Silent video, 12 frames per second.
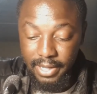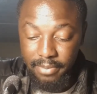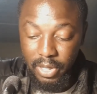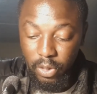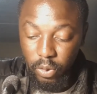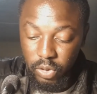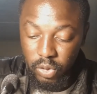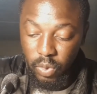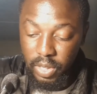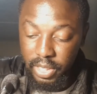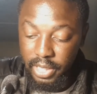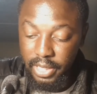May
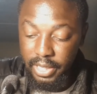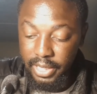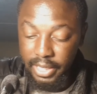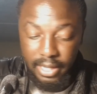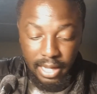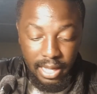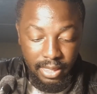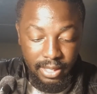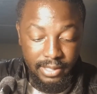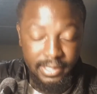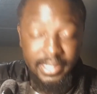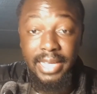also occur in
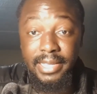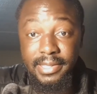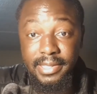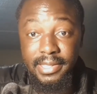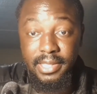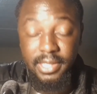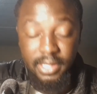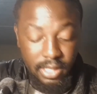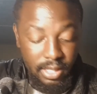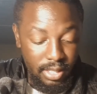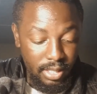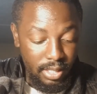other sites.
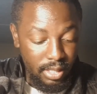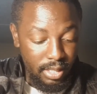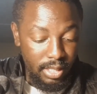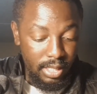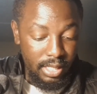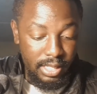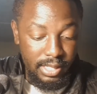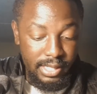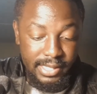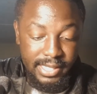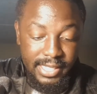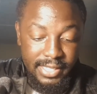
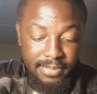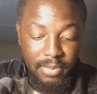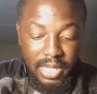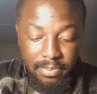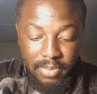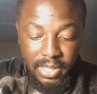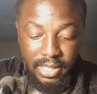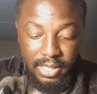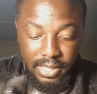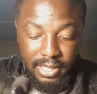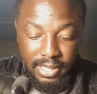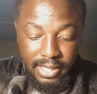Disease may
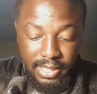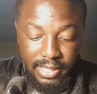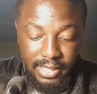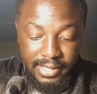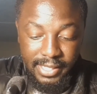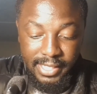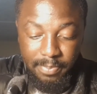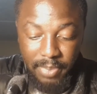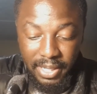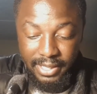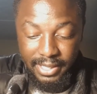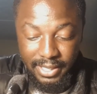be
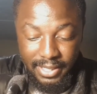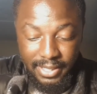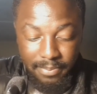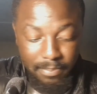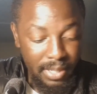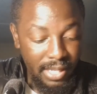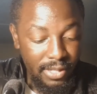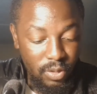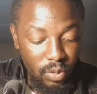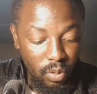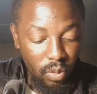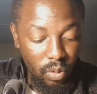suspected
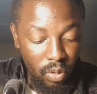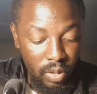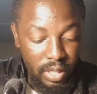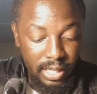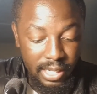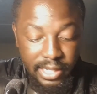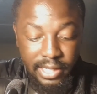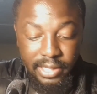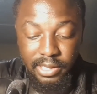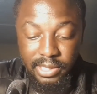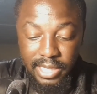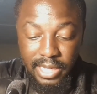based on
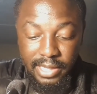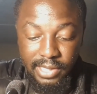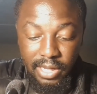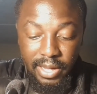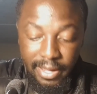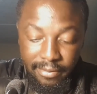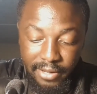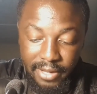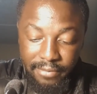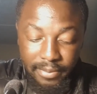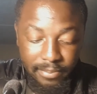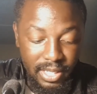clinical signs. However,
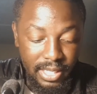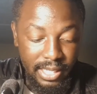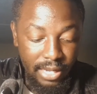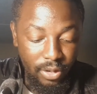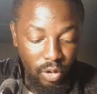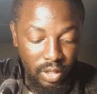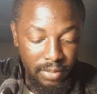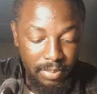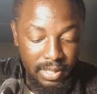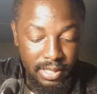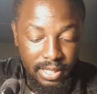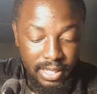FMD cannot
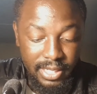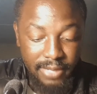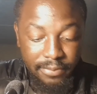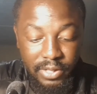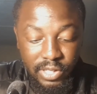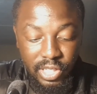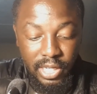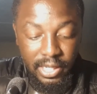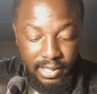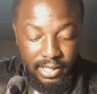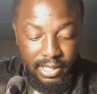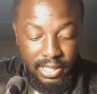be
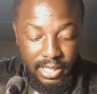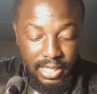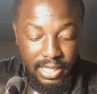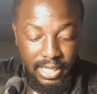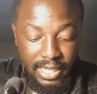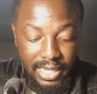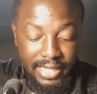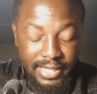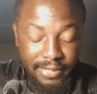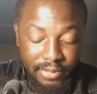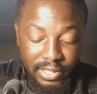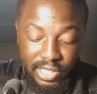differentiated
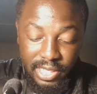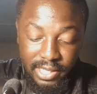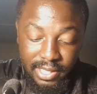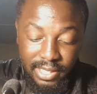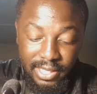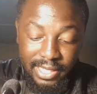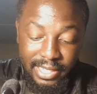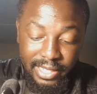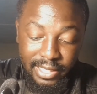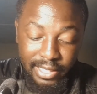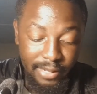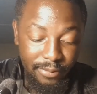
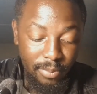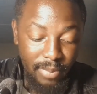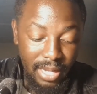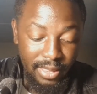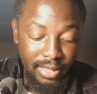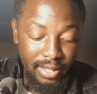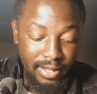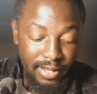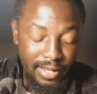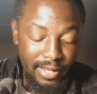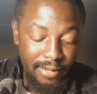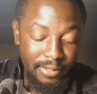clinically from other
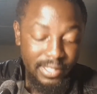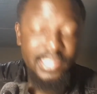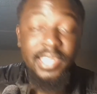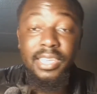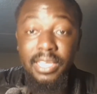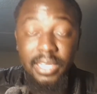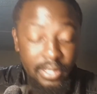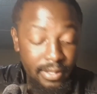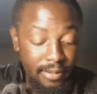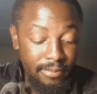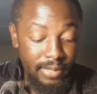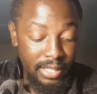vesicular
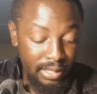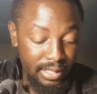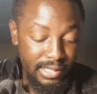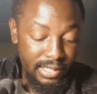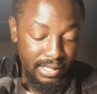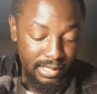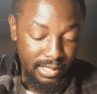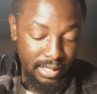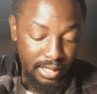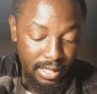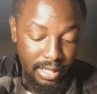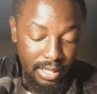illnesses.
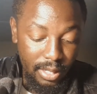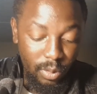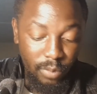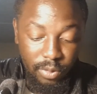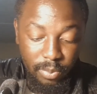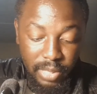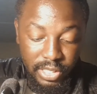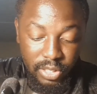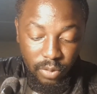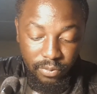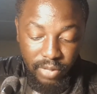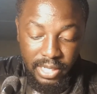
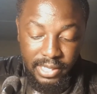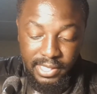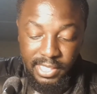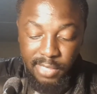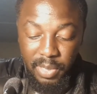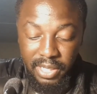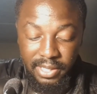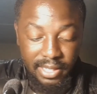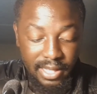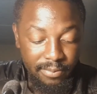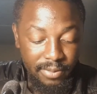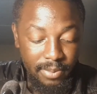Confirmation of any suspected
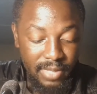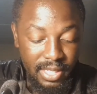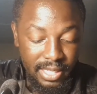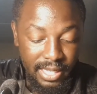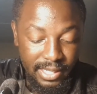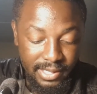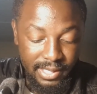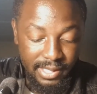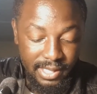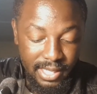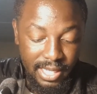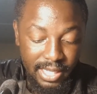FMD
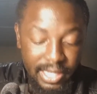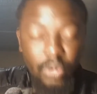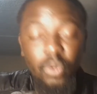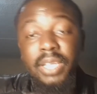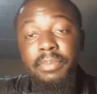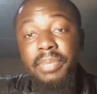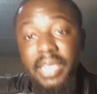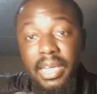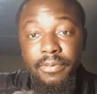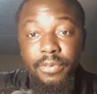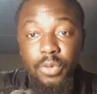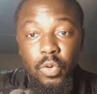cases can only be
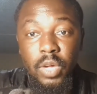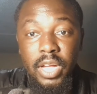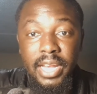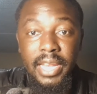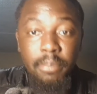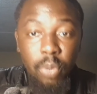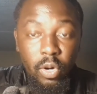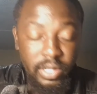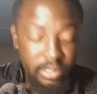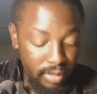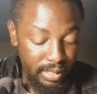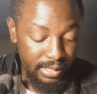done through
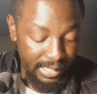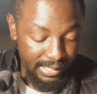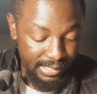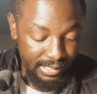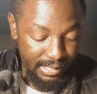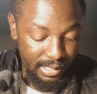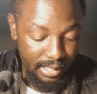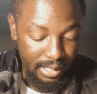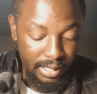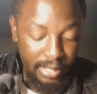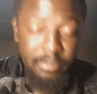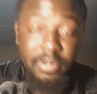laboratory tests.
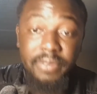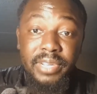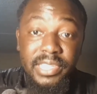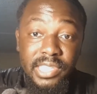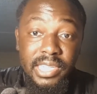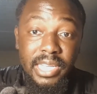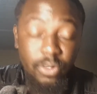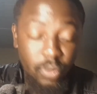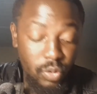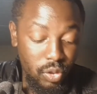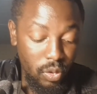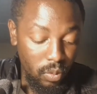Prevention and
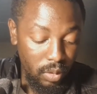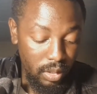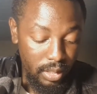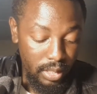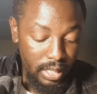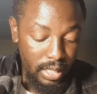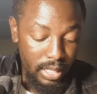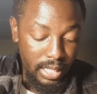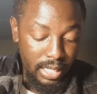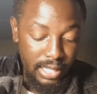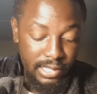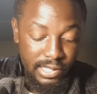control.
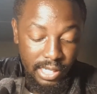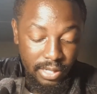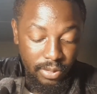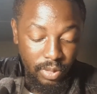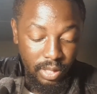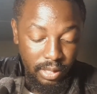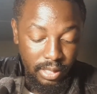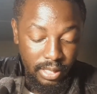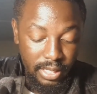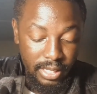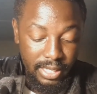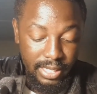In general,
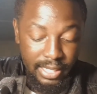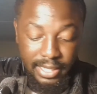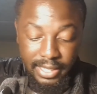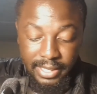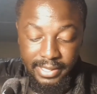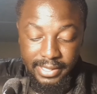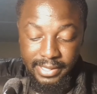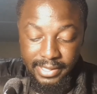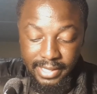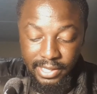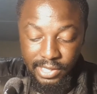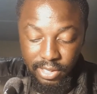it is
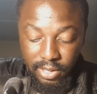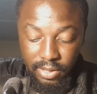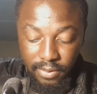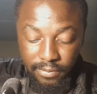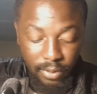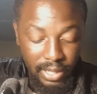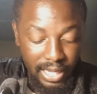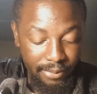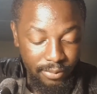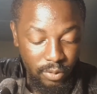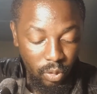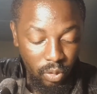essential for
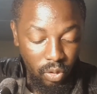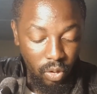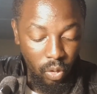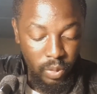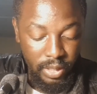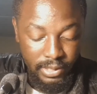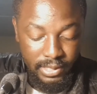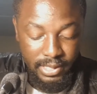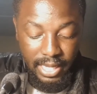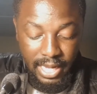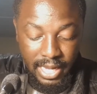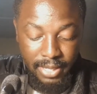livestock
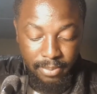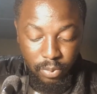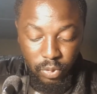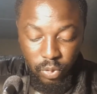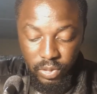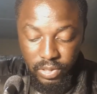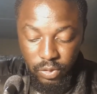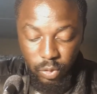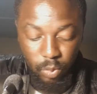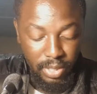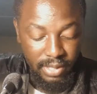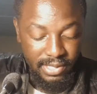owners and producers to
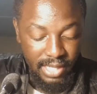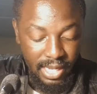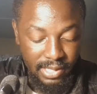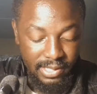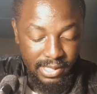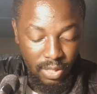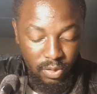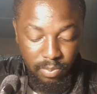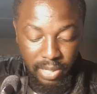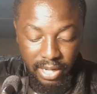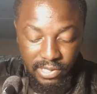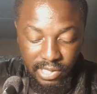maintain sound
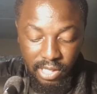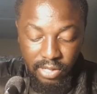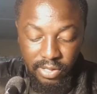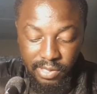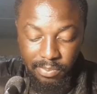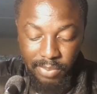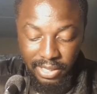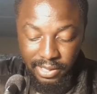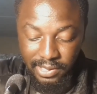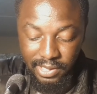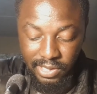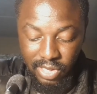biosecurity
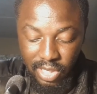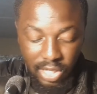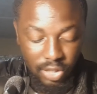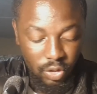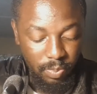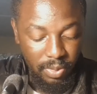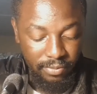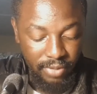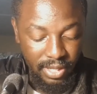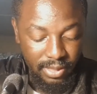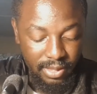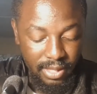practices to
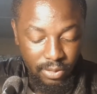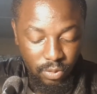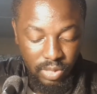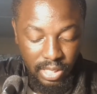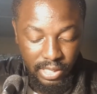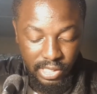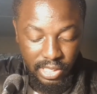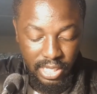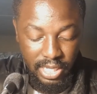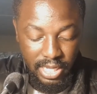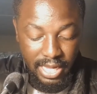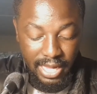prevent the introduction
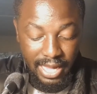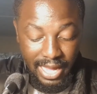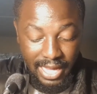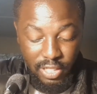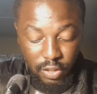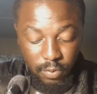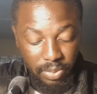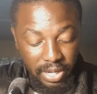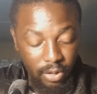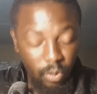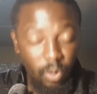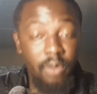and
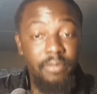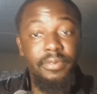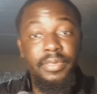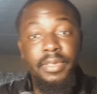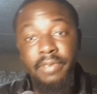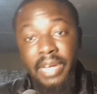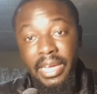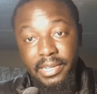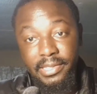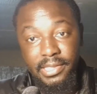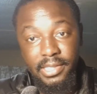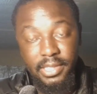spread of the
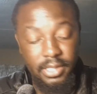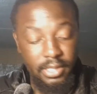virus.